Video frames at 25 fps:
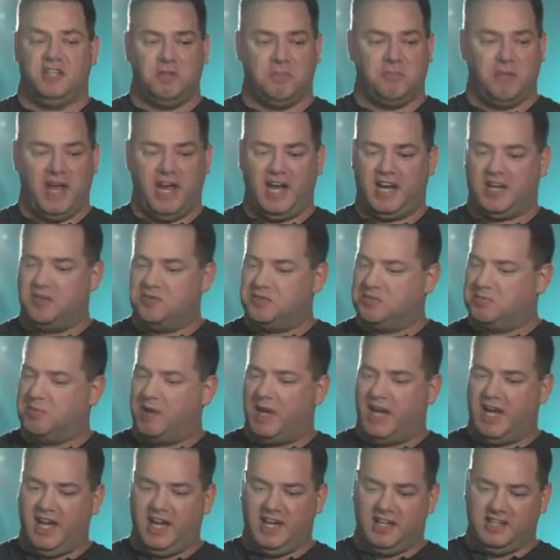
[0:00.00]
The bag comes
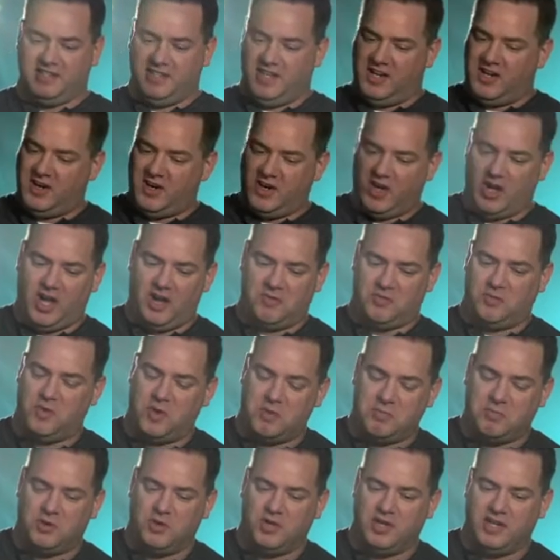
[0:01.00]
by and tear it off, and
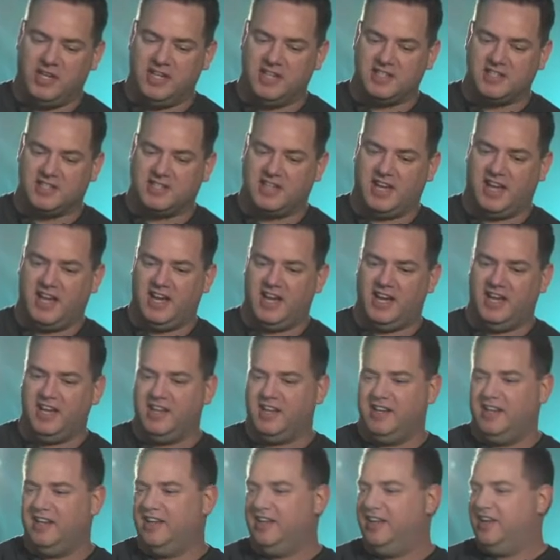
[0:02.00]
we put it inside,
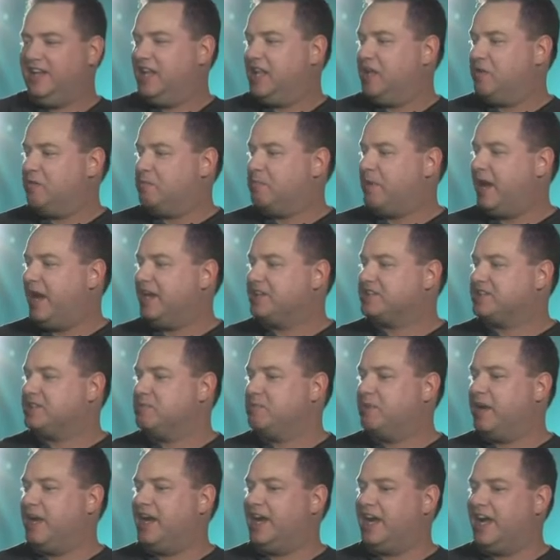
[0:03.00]
and then we pass the
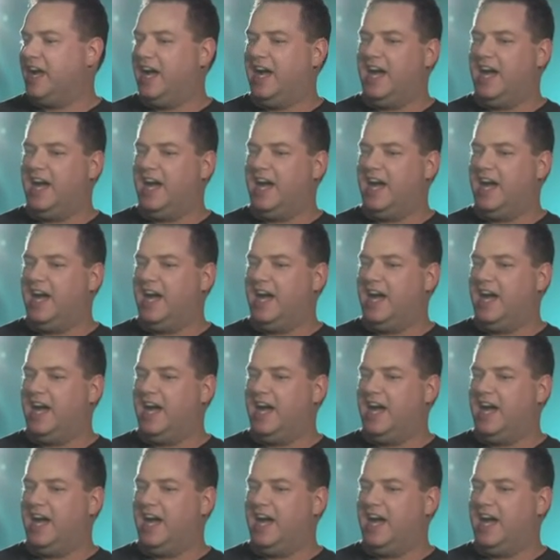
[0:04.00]
bag